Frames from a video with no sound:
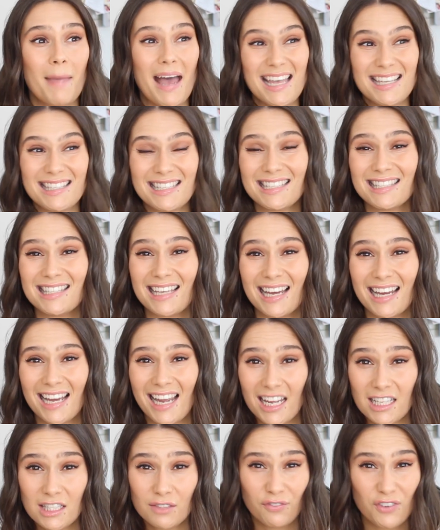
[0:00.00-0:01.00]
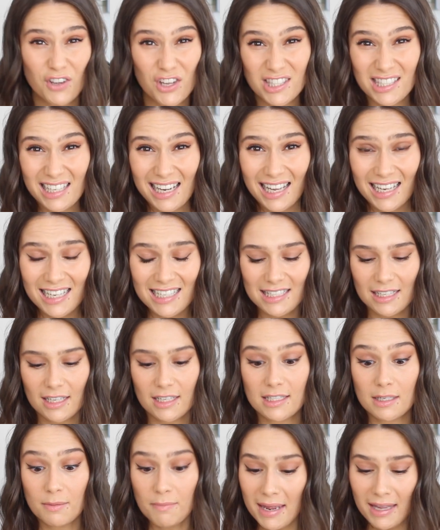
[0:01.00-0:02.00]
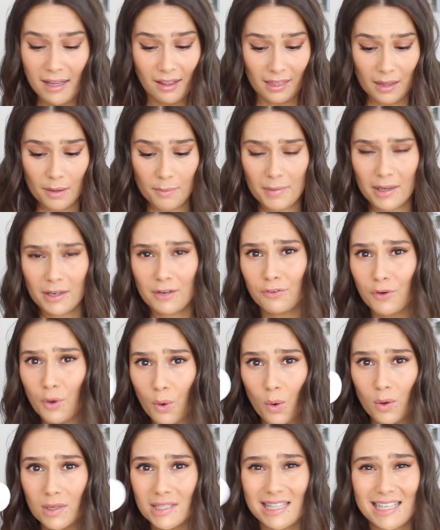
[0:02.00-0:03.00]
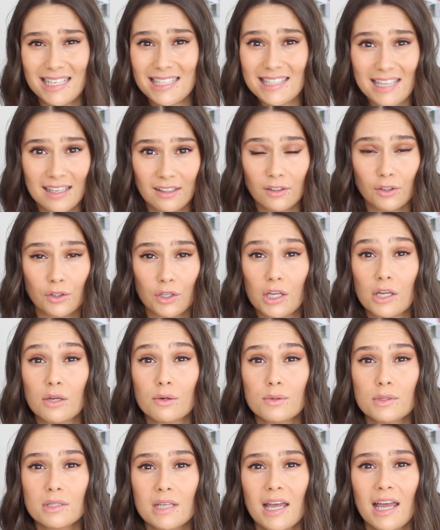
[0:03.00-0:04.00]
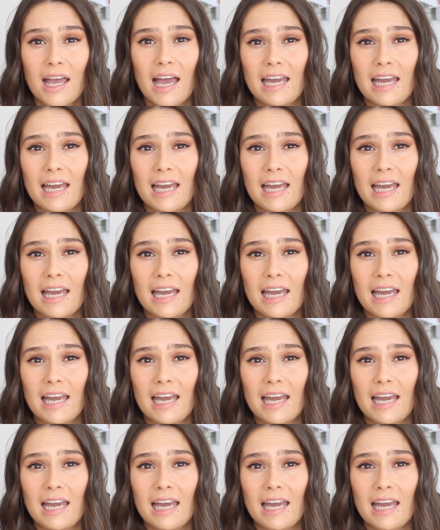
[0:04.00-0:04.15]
pesticides, fertilizer to make them, and of course they're single use.